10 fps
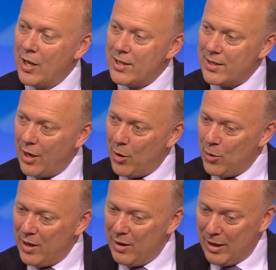
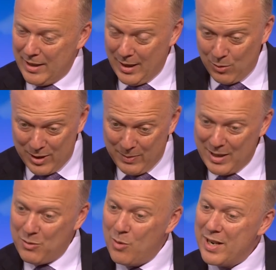So, yes, we're
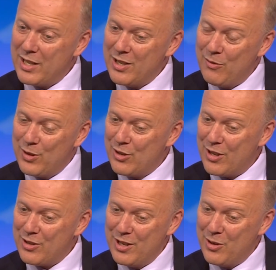spending more money on
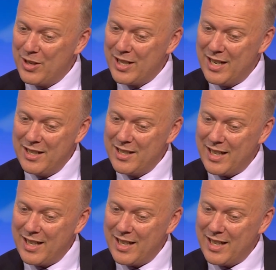infrastructure in Northern Ireland.